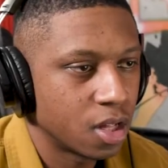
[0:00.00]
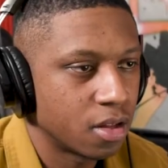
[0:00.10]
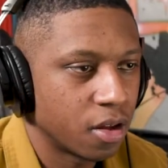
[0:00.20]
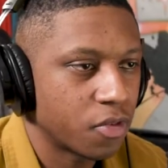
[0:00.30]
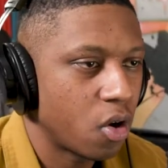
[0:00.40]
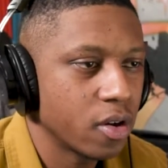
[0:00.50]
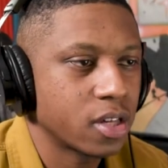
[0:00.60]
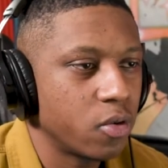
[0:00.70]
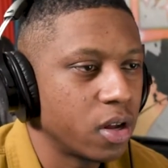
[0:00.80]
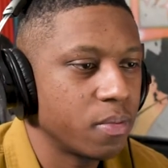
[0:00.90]
Of course
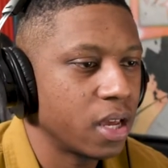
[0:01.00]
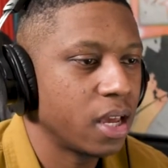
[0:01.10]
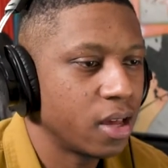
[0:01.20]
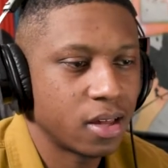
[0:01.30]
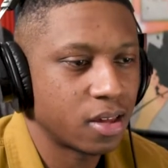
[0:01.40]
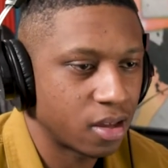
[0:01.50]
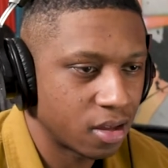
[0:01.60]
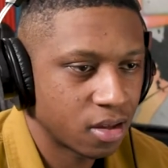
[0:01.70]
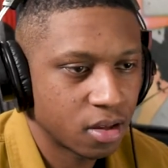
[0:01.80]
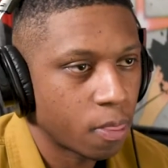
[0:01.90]
it wouldn't be easy.
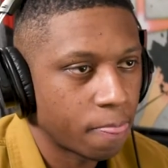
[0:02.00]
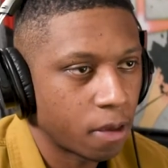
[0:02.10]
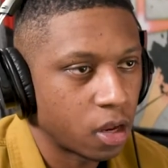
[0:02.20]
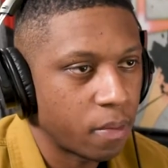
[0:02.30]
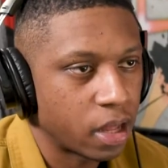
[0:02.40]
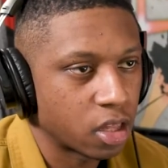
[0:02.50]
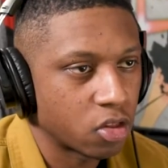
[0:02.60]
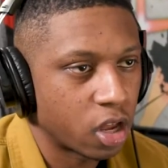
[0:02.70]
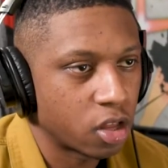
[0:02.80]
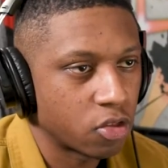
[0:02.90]
Mm, they about to
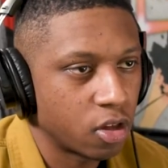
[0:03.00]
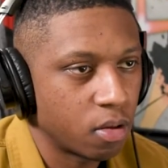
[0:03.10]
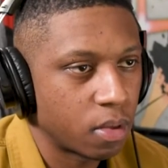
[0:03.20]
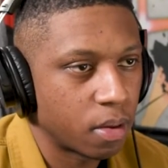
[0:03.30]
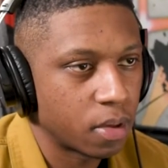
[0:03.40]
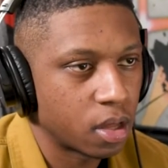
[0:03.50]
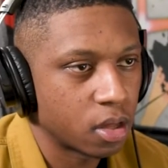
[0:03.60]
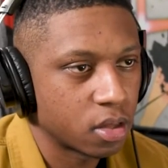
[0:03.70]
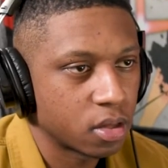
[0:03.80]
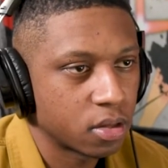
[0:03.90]
try to jump my
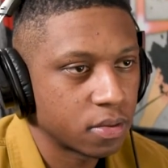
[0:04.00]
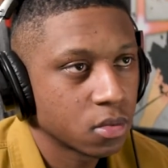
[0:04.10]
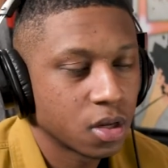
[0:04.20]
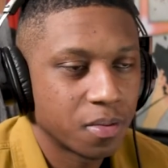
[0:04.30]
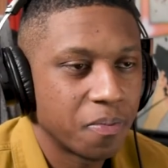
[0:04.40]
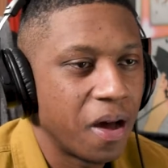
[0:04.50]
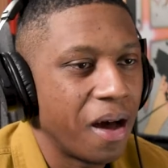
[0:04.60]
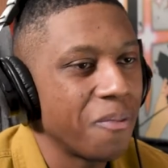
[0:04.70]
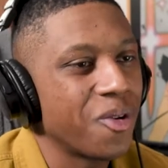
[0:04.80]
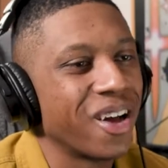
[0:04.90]
man's.
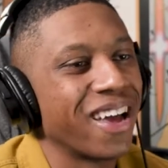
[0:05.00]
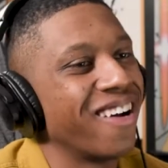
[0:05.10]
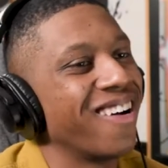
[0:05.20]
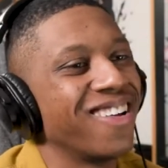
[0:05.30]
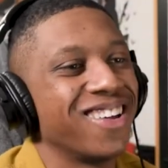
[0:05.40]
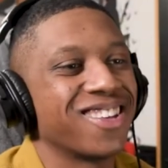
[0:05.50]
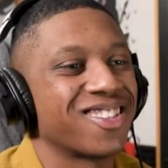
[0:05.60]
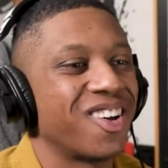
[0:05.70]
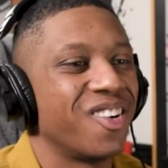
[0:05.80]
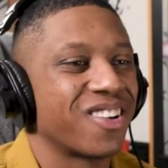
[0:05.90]
My boy Eren looks
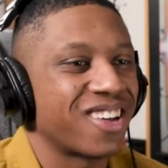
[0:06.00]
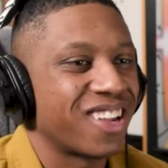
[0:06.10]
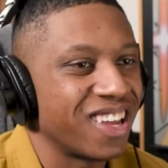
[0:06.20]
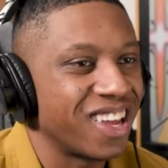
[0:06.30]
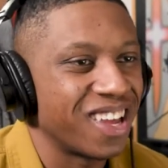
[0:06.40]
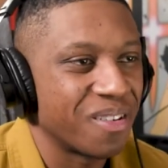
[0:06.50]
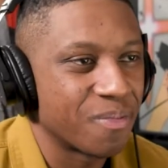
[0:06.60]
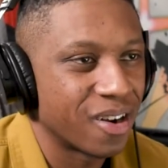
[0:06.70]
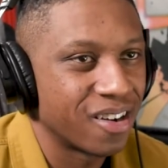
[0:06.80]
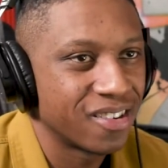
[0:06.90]
so clean,
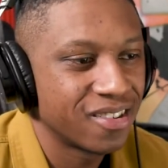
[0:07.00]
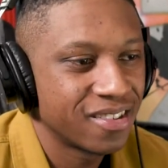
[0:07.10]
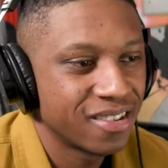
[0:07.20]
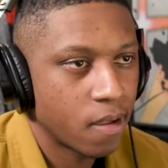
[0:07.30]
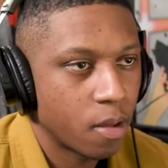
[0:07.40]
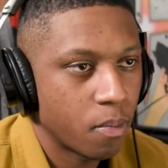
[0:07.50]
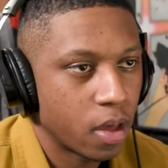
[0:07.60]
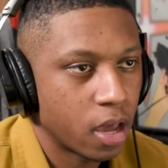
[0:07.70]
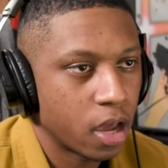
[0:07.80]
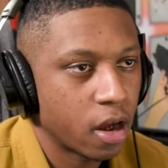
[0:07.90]
bro.
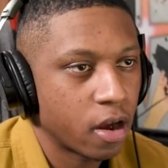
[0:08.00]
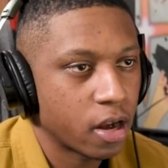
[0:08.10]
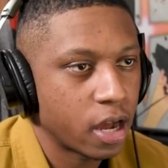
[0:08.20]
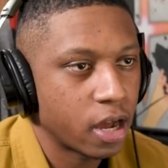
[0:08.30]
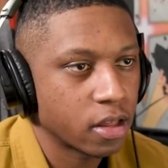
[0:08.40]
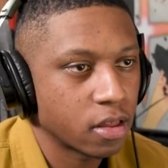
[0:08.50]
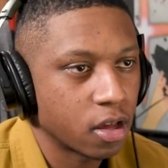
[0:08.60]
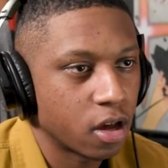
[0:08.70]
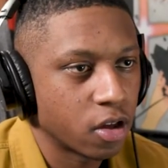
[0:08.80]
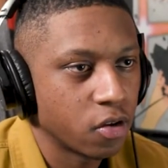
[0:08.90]
Man, Eren,
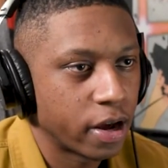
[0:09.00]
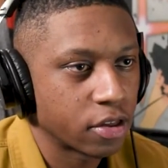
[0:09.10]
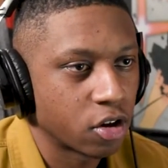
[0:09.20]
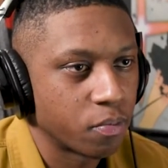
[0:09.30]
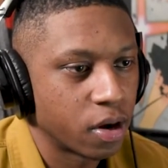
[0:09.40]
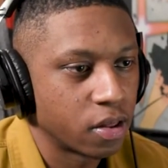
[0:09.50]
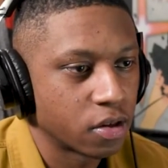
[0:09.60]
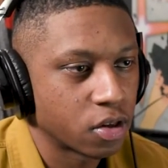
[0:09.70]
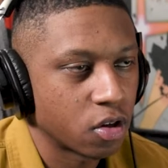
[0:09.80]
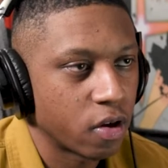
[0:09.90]
I, uh, you not your
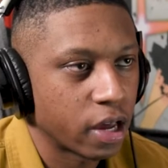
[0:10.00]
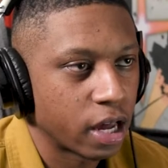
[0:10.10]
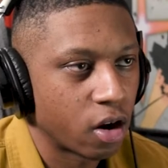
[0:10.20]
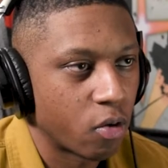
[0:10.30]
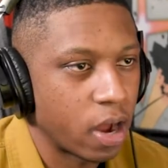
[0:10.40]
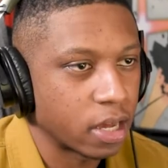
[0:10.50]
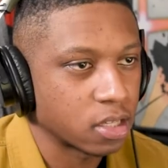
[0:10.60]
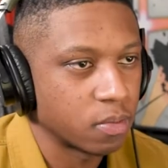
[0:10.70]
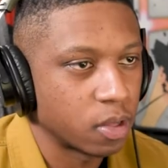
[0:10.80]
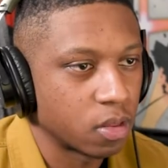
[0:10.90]
brother, so you ain't got no rocks to be